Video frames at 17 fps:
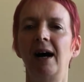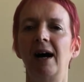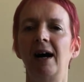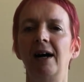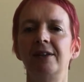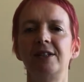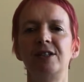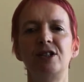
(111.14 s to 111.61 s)

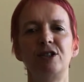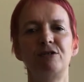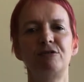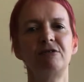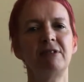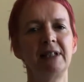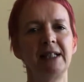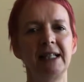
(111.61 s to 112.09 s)
Uh, this is
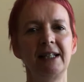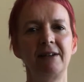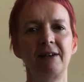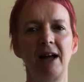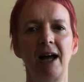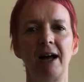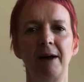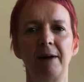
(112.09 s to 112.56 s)
really
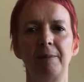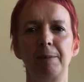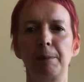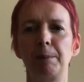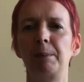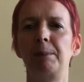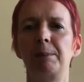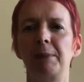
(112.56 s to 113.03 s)

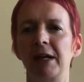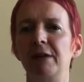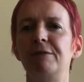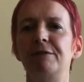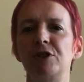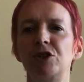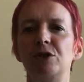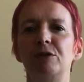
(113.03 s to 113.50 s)
um,
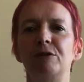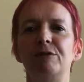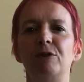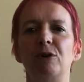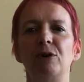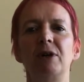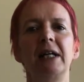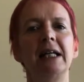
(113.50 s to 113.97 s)
beneficial
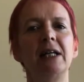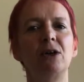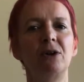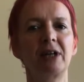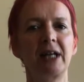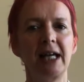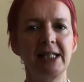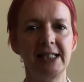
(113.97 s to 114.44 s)
for
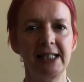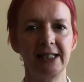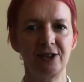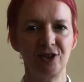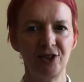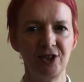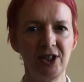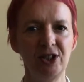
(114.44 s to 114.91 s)
elongating
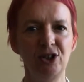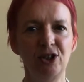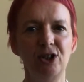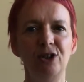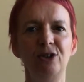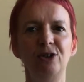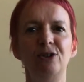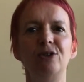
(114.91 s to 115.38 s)
the
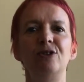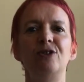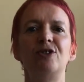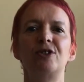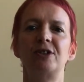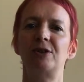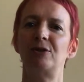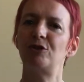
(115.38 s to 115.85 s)

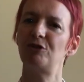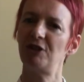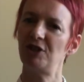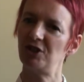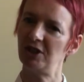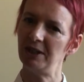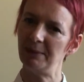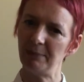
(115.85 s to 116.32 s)
sinews, you know,
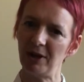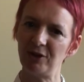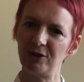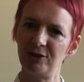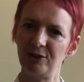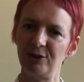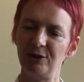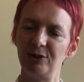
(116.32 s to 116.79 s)
stretching the
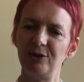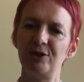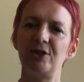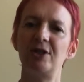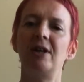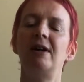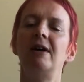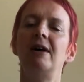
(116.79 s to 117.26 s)

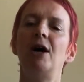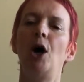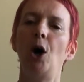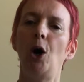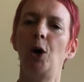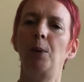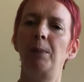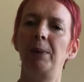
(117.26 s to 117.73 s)
muscles,
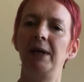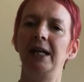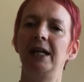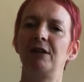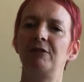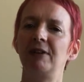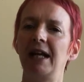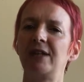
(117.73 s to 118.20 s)

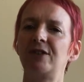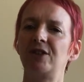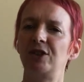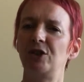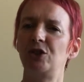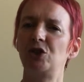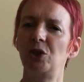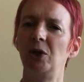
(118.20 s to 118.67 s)
opening and
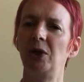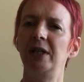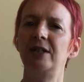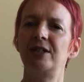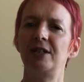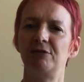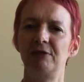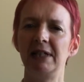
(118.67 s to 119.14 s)
relaxing the
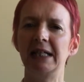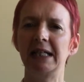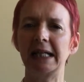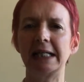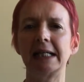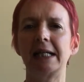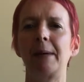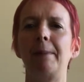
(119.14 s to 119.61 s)
joints, and really
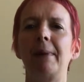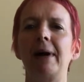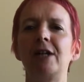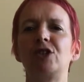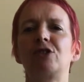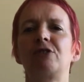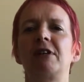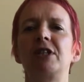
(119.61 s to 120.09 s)
getting a
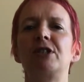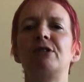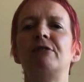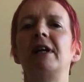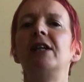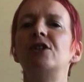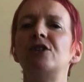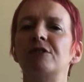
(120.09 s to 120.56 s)
much greater
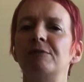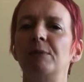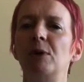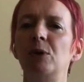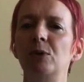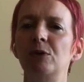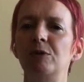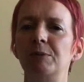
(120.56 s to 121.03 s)
range of
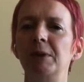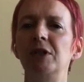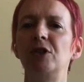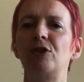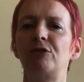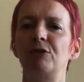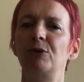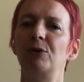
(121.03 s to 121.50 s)

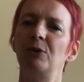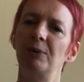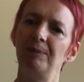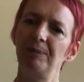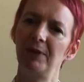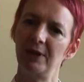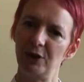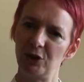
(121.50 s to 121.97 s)
movement through
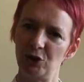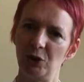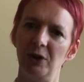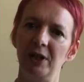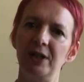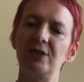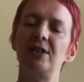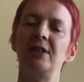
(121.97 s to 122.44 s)
the
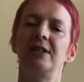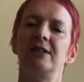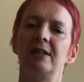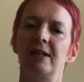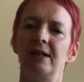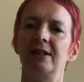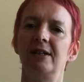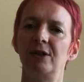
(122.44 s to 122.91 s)
joints and
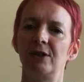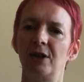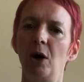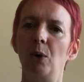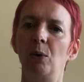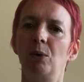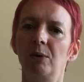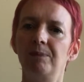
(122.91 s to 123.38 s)
you know the
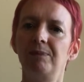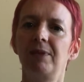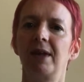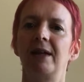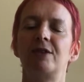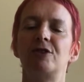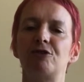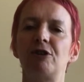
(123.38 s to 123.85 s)
whole
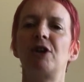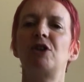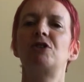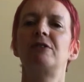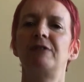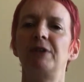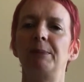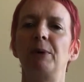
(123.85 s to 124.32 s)

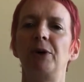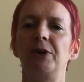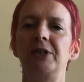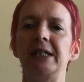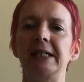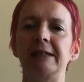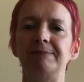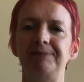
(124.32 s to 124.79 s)
structure of the
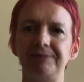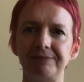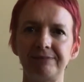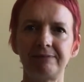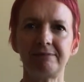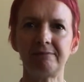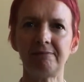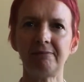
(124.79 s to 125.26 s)
body.
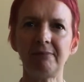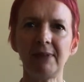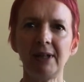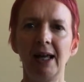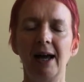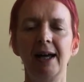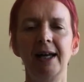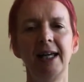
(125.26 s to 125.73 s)

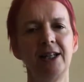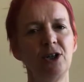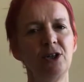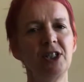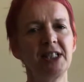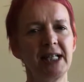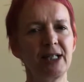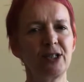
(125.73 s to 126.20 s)
Uh, it
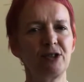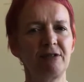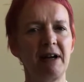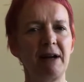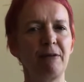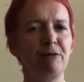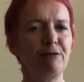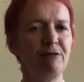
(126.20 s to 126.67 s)
only takes
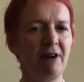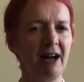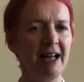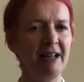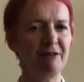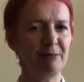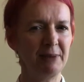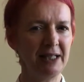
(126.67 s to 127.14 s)
around
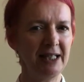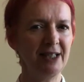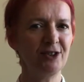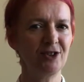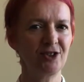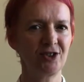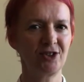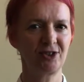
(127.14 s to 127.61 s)
five
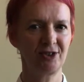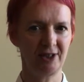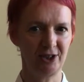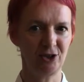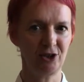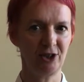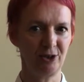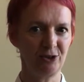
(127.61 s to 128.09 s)
minutes
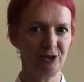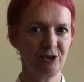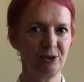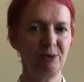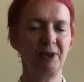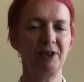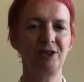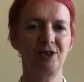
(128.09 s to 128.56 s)
in
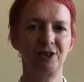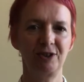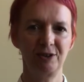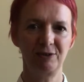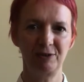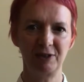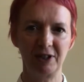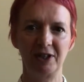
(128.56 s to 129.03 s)
total once
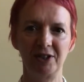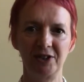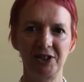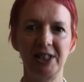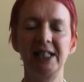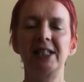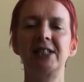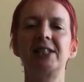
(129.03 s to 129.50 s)
you've
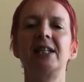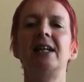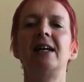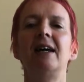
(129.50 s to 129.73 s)
learned it.